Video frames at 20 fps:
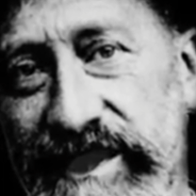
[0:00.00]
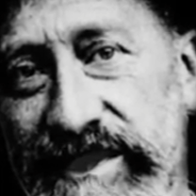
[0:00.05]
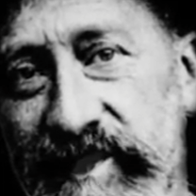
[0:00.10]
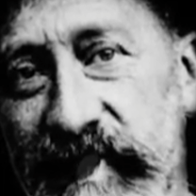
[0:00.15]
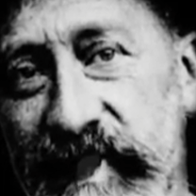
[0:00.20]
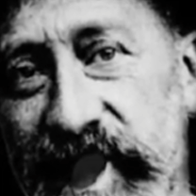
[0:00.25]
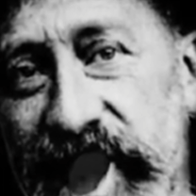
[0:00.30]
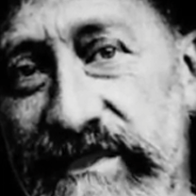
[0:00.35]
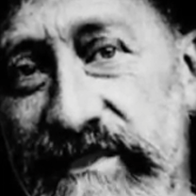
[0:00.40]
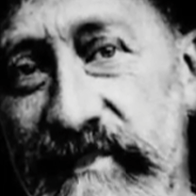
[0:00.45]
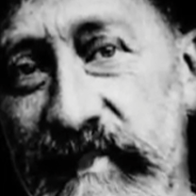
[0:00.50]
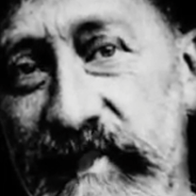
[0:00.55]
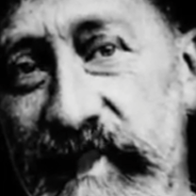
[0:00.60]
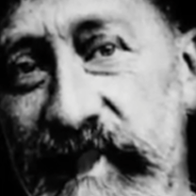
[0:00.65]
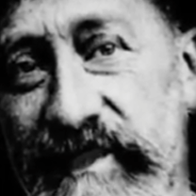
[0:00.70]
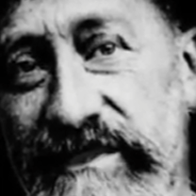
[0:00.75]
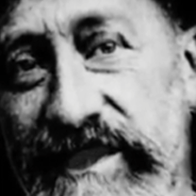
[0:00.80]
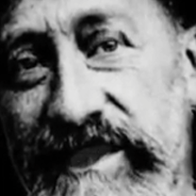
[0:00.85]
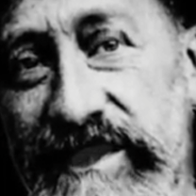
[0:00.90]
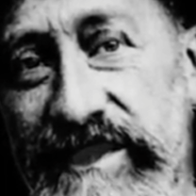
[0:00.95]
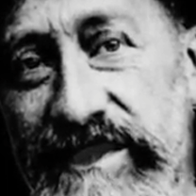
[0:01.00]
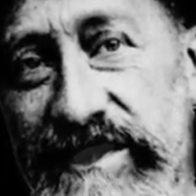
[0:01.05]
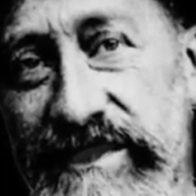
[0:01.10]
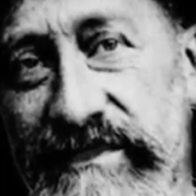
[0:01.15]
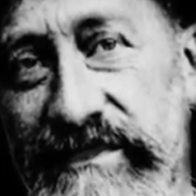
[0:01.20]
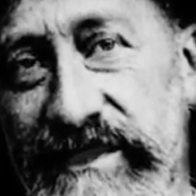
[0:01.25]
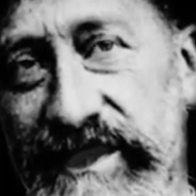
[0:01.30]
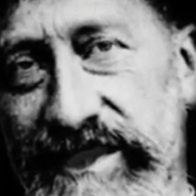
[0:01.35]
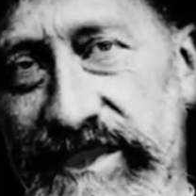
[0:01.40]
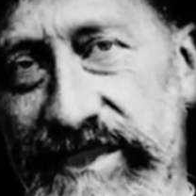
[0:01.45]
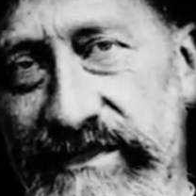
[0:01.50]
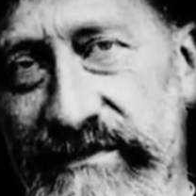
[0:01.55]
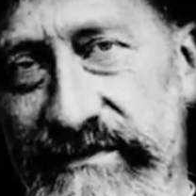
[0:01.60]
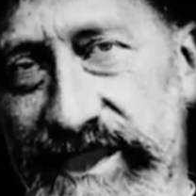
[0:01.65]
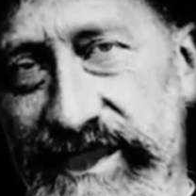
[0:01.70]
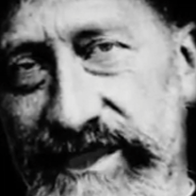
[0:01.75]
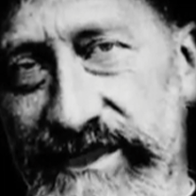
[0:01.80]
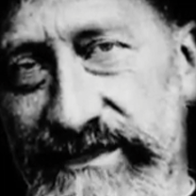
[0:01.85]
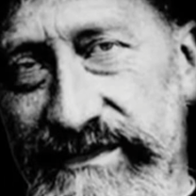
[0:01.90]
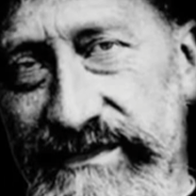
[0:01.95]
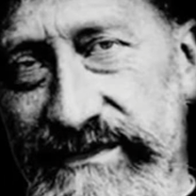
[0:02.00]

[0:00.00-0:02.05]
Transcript: thousand Chinese Christians